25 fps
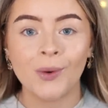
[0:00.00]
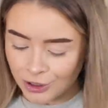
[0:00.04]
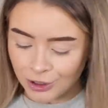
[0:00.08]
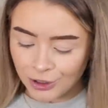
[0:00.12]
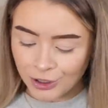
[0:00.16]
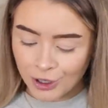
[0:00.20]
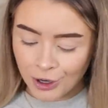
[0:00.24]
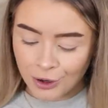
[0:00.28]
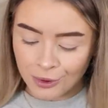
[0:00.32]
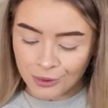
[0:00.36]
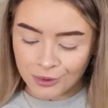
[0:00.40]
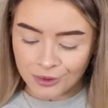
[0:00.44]

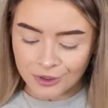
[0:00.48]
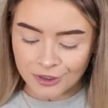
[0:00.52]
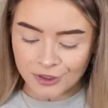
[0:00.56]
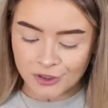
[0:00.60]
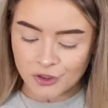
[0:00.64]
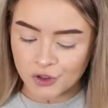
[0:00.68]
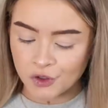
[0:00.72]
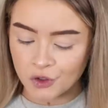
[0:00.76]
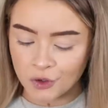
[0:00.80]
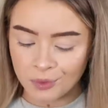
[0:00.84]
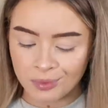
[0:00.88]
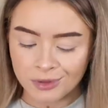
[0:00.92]
Good old
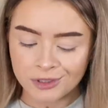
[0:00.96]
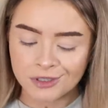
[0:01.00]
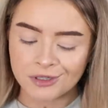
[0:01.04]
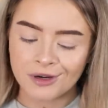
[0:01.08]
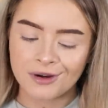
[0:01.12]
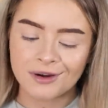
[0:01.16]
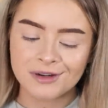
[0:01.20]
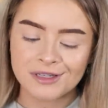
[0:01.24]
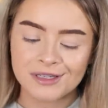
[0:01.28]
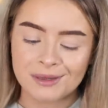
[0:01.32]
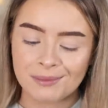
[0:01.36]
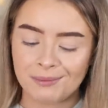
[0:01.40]

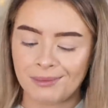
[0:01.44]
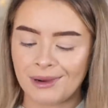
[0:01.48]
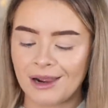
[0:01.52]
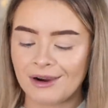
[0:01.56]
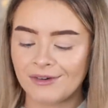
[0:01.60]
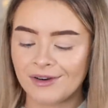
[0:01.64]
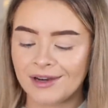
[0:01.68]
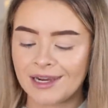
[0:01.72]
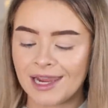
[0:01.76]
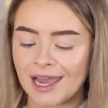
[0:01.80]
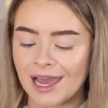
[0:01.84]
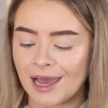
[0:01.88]
Superdrugs
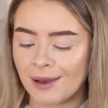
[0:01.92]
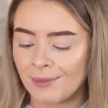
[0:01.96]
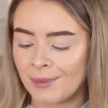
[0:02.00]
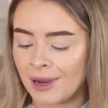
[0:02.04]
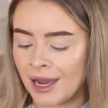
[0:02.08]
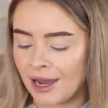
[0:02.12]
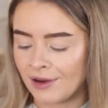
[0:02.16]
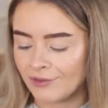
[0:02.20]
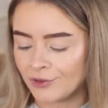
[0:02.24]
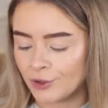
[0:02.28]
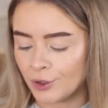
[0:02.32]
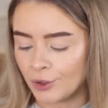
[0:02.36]
Barry M
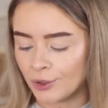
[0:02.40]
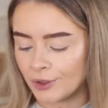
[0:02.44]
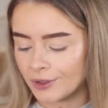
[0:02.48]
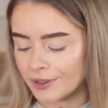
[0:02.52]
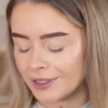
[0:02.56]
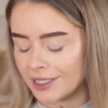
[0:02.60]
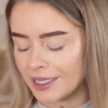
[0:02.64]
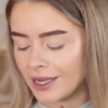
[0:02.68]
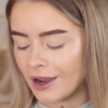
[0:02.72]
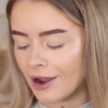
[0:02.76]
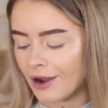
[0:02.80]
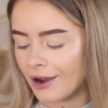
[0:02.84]
have
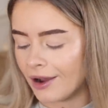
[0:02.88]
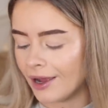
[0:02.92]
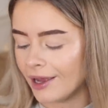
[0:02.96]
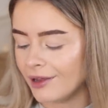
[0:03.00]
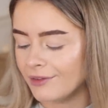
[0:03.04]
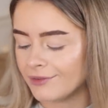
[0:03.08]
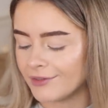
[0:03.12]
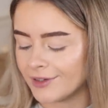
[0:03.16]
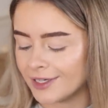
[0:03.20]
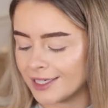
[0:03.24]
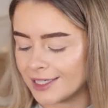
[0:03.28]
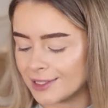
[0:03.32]
got the
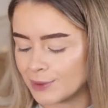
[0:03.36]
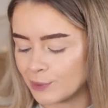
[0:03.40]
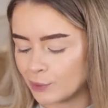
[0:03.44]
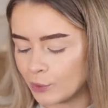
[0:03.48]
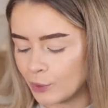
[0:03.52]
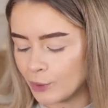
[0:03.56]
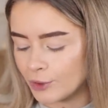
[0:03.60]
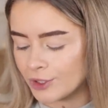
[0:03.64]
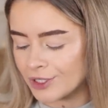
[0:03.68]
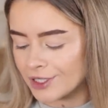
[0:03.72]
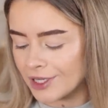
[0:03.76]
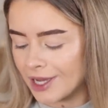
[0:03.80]
Hi Vis
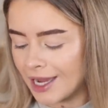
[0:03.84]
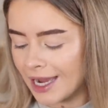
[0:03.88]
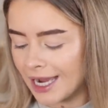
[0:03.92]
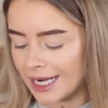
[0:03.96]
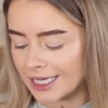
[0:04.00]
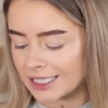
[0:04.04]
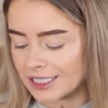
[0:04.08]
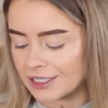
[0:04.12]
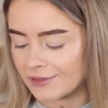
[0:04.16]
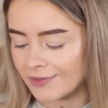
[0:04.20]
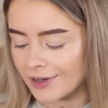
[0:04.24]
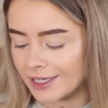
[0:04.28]
water
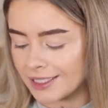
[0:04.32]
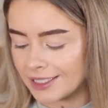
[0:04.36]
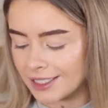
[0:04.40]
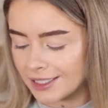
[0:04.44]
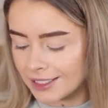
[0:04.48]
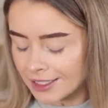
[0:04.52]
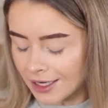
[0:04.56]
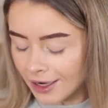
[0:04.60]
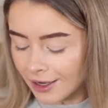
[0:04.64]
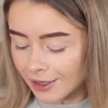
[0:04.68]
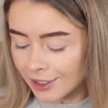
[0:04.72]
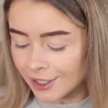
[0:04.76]
activated
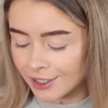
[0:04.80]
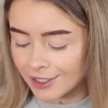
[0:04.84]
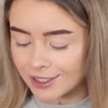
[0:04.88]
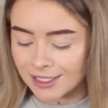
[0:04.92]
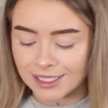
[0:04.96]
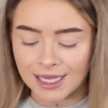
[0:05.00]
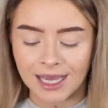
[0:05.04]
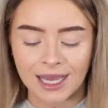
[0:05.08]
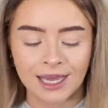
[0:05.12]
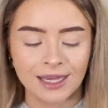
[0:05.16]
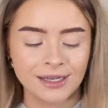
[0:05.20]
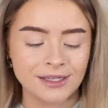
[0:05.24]
saturated
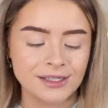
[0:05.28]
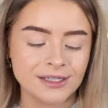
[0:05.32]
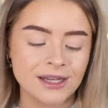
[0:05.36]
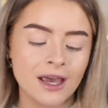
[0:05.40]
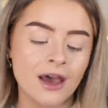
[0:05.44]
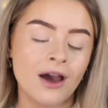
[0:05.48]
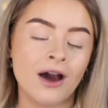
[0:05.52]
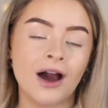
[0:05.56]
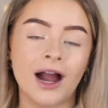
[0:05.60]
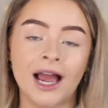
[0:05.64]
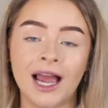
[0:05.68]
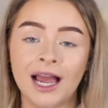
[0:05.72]
colours and
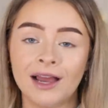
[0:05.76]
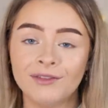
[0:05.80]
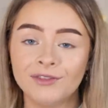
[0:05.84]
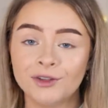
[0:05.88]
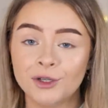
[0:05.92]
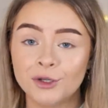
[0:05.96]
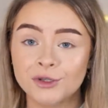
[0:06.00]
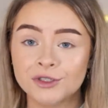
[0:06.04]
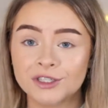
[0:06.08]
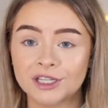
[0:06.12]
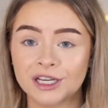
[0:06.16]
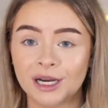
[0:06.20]
I have
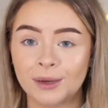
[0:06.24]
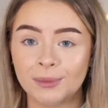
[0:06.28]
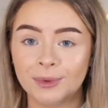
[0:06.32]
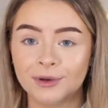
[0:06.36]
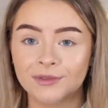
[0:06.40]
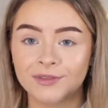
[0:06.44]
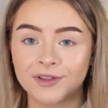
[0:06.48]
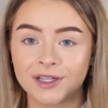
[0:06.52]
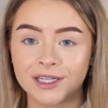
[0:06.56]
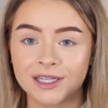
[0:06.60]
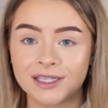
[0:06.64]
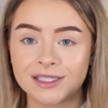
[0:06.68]
used a couple
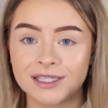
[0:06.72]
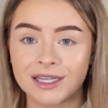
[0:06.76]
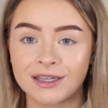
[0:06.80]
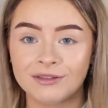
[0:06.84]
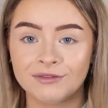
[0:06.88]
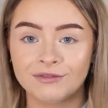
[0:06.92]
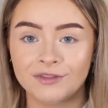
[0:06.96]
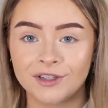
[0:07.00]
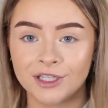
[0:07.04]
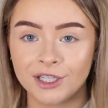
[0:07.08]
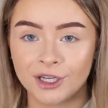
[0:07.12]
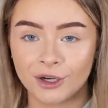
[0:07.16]
of these
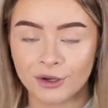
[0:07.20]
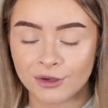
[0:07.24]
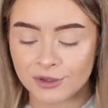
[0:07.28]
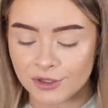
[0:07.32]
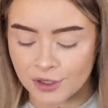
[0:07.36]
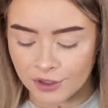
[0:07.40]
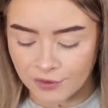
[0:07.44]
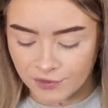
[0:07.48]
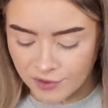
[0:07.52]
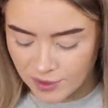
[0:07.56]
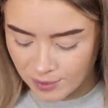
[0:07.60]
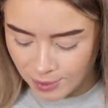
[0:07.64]
in
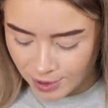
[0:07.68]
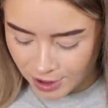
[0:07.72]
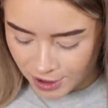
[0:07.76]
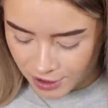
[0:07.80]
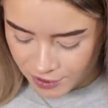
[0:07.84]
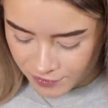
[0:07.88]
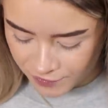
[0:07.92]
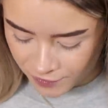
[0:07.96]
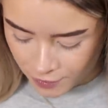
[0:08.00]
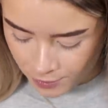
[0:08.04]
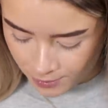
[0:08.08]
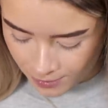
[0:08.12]
videos over the
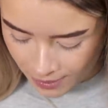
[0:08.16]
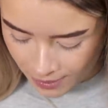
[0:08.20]
past few